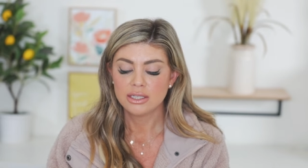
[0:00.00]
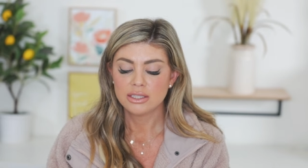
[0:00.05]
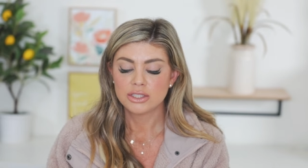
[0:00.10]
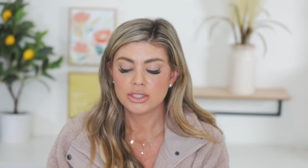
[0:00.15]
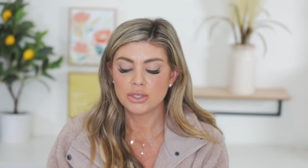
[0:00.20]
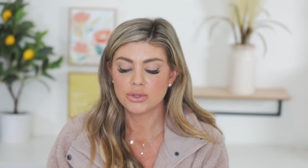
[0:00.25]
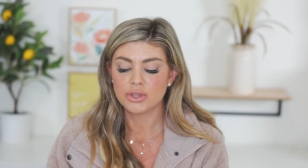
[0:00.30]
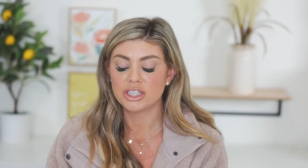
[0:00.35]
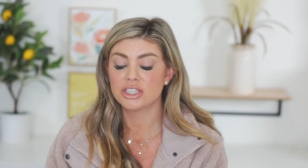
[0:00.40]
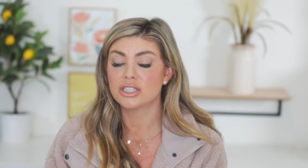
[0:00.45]

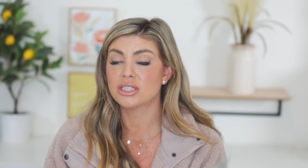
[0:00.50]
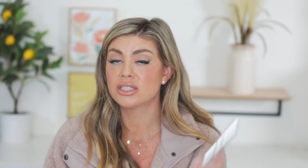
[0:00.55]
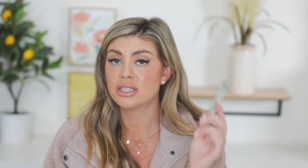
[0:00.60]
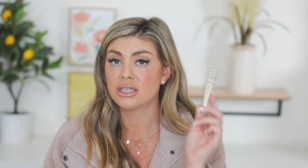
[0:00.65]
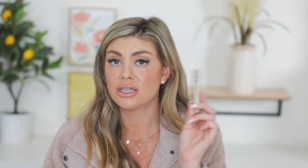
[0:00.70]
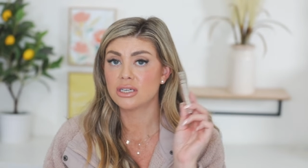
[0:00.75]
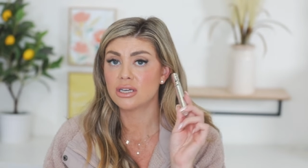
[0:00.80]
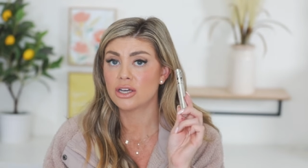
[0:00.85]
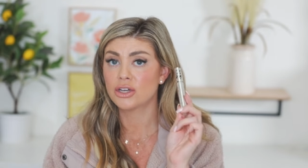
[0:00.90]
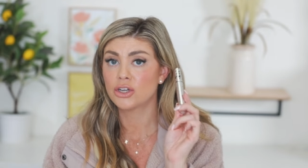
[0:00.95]
So this is
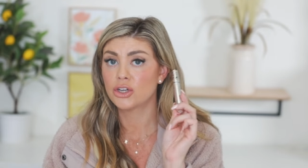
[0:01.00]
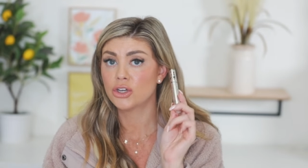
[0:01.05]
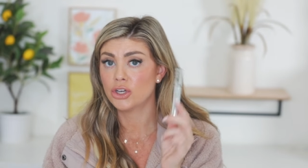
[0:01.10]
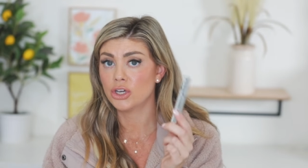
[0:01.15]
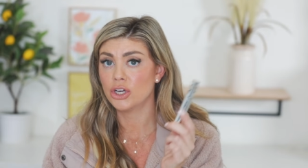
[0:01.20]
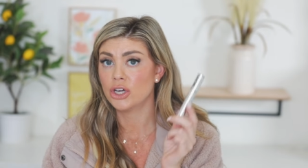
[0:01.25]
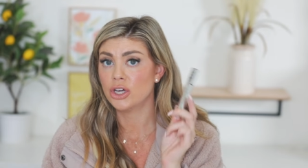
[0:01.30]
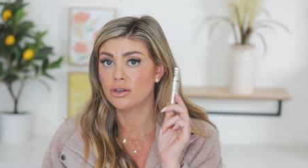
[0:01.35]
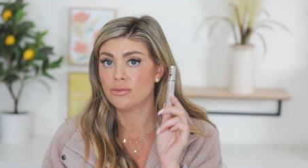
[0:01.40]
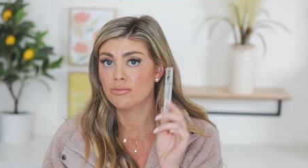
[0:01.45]
a
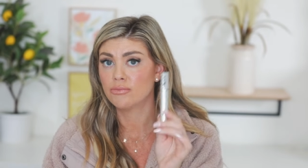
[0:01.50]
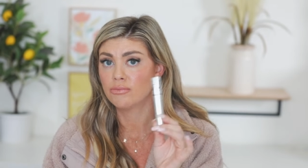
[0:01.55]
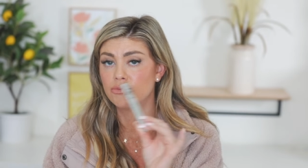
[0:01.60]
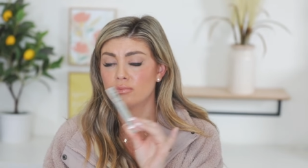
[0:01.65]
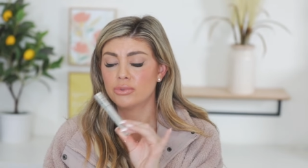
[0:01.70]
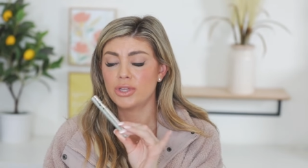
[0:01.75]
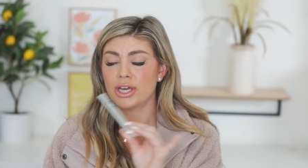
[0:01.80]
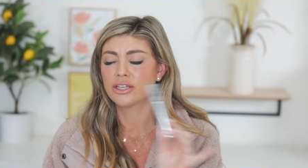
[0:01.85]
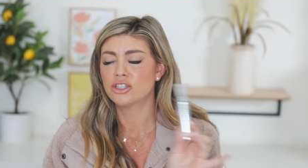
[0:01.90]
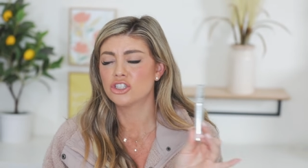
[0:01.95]
good,
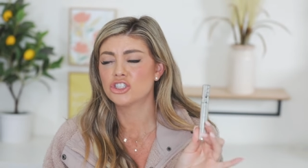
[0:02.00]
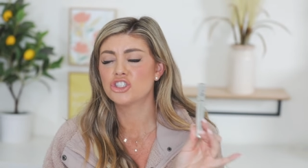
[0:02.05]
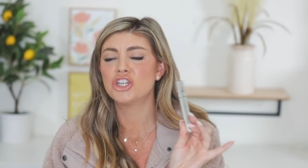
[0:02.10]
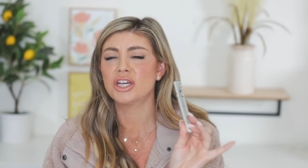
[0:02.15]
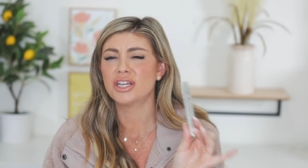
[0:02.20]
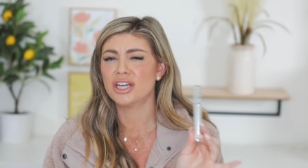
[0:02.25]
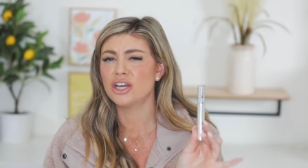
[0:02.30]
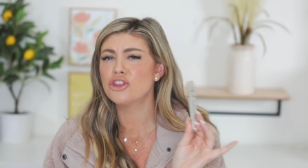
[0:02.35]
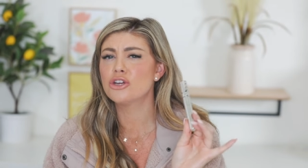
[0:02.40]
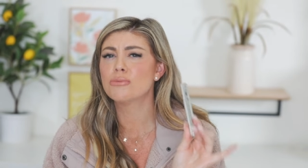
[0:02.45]
like, just
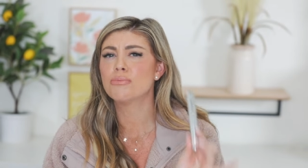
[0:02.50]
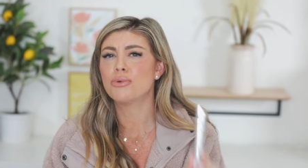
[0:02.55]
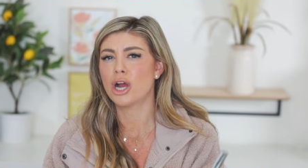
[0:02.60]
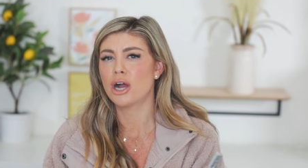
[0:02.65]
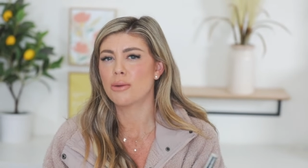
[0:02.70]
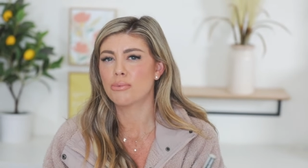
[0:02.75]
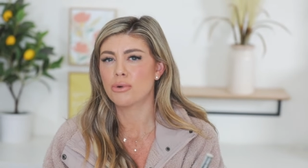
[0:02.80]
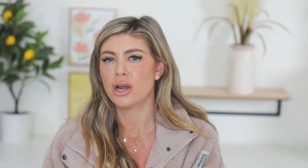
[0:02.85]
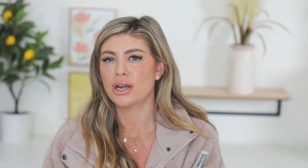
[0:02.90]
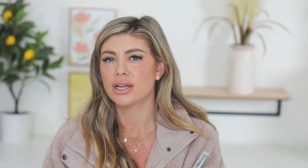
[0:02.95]
check out their
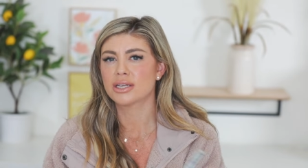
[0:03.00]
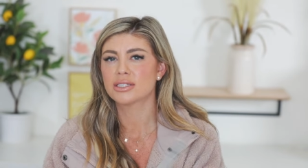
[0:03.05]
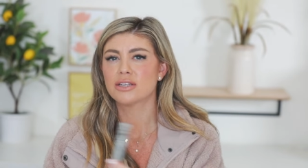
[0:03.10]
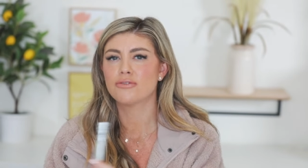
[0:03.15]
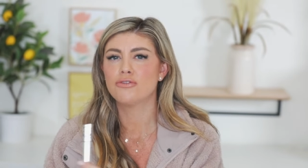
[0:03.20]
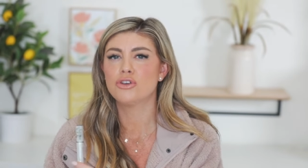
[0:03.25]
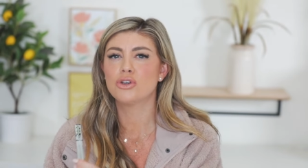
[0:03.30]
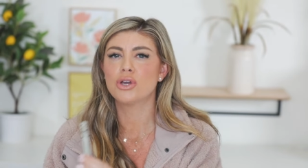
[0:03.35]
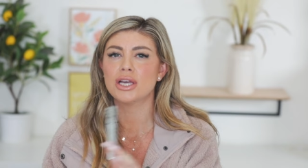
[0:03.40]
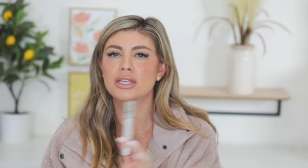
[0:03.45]
brow products.
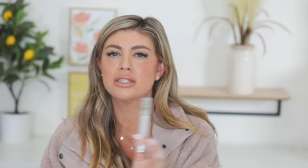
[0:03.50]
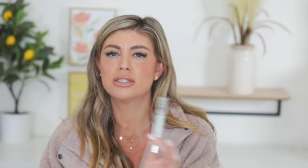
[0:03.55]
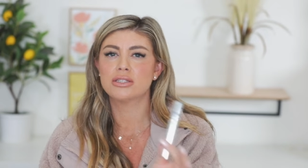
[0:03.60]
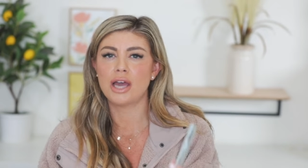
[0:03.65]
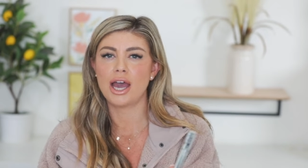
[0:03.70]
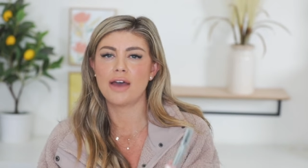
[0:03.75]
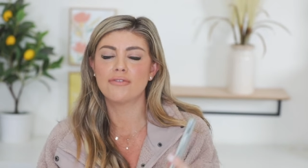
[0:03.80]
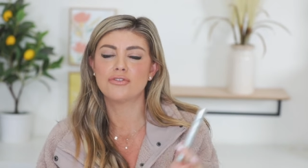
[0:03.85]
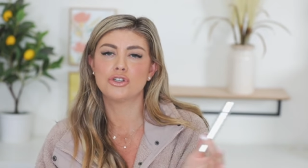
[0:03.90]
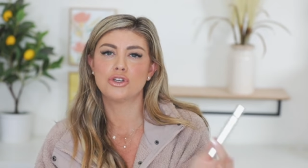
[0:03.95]
If you guys
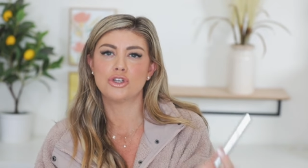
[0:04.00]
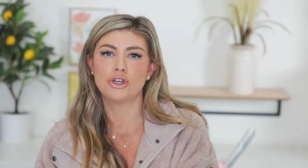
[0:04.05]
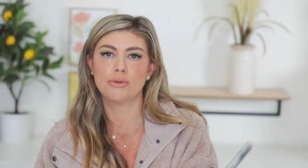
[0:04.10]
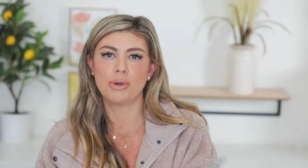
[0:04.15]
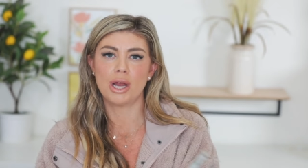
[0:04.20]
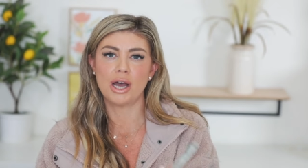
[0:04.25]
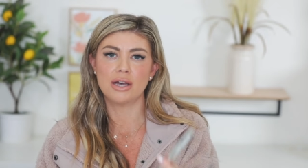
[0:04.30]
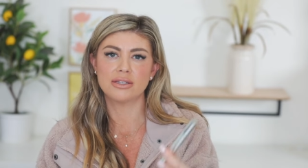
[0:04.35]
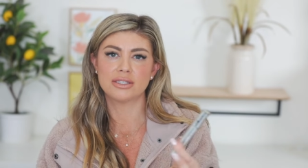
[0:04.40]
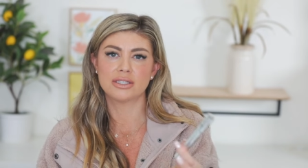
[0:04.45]
have to do your
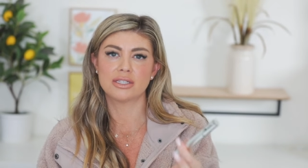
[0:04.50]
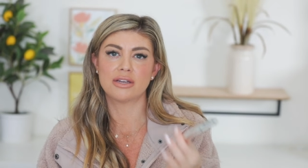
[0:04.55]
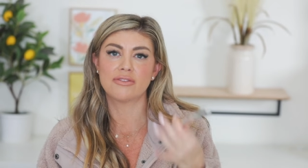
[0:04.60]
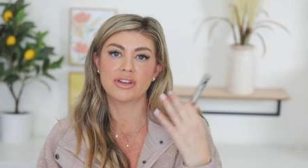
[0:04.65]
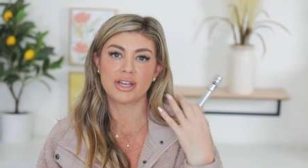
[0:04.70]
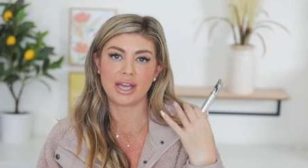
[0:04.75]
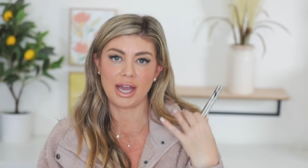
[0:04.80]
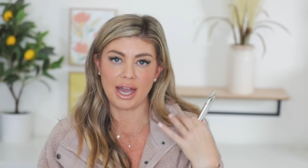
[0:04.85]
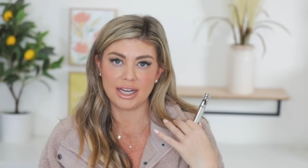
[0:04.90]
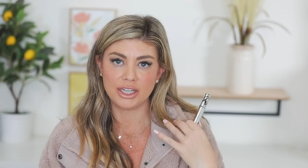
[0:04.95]
brows and stuff
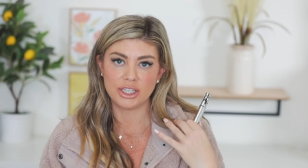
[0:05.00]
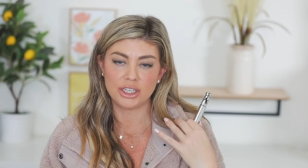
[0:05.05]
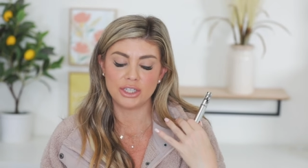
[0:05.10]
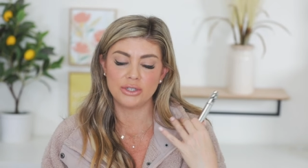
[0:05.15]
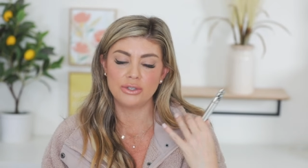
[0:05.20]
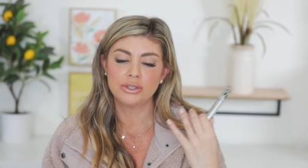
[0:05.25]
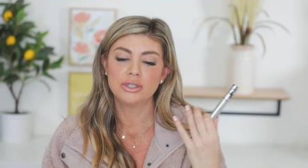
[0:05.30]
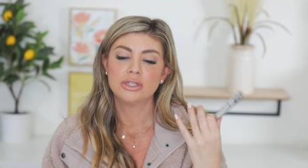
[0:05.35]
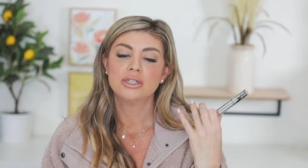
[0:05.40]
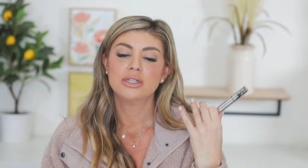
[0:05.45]
like I
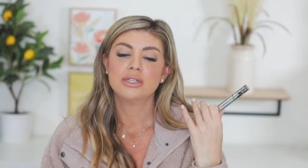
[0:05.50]
do,